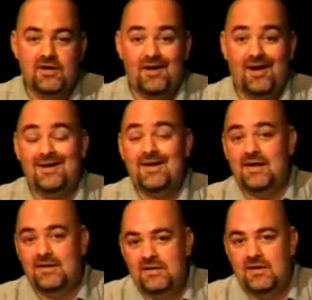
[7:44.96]

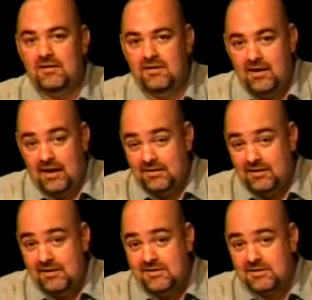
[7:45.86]
akin,
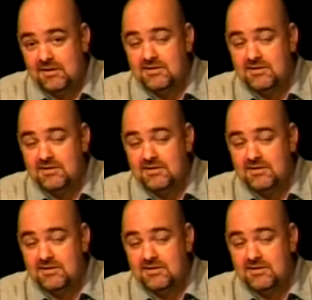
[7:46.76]
at least at this stage.